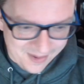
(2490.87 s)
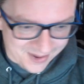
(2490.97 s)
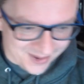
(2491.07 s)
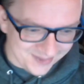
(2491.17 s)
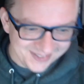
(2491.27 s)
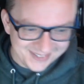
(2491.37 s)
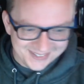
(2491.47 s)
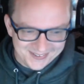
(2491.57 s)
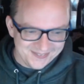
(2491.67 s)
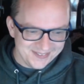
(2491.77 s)
you?
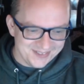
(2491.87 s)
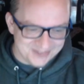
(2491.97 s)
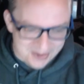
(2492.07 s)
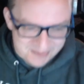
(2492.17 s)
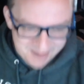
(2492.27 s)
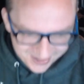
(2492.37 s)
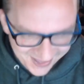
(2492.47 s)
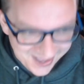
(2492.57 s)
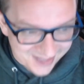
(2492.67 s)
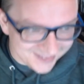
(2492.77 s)
Don't mind
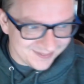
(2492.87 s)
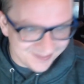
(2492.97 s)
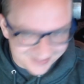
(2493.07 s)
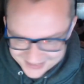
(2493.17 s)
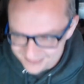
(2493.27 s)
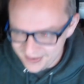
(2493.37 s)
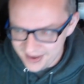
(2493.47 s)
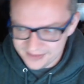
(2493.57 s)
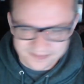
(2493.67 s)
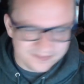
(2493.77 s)
that. It's
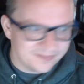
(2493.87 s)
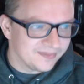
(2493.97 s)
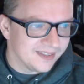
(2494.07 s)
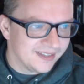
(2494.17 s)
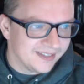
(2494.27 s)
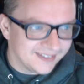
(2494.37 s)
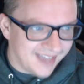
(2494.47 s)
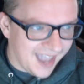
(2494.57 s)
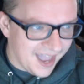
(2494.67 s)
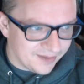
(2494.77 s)
fine. Cat,